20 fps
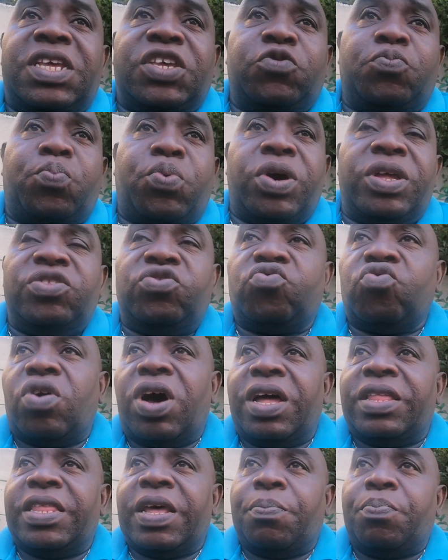this point to
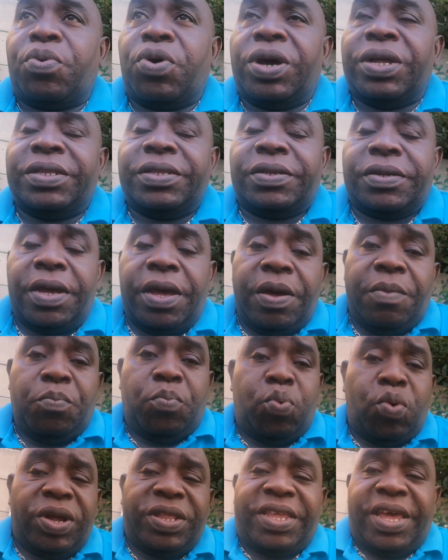other point
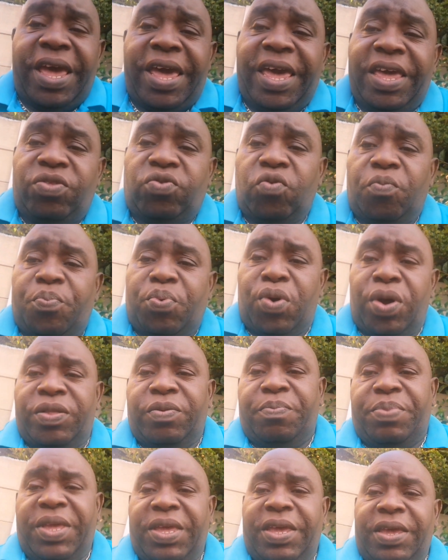A to
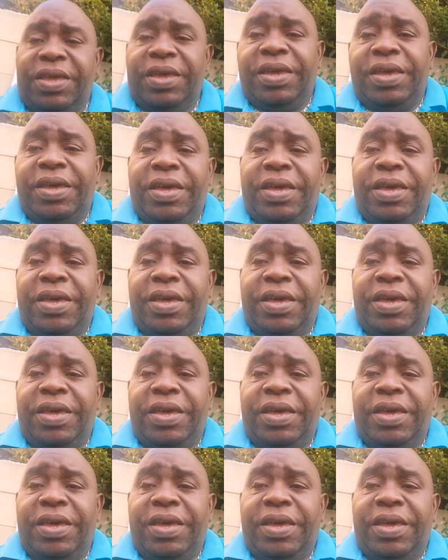point B.